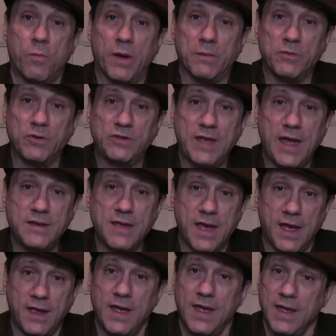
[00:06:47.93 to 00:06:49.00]
but
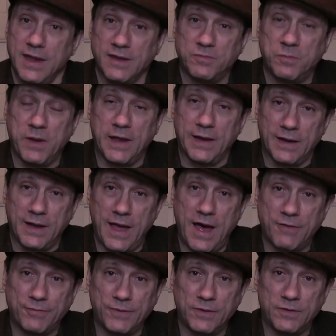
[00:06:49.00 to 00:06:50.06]
Mutenier is being
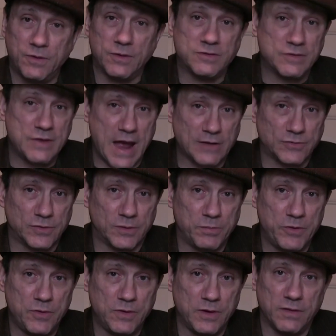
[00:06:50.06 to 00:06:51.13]
left to its natural
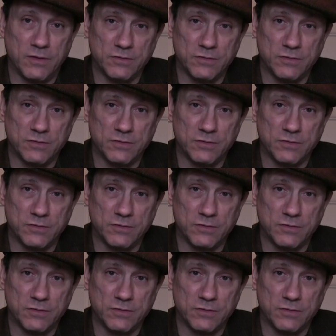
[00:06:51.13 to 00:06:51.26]
beauty.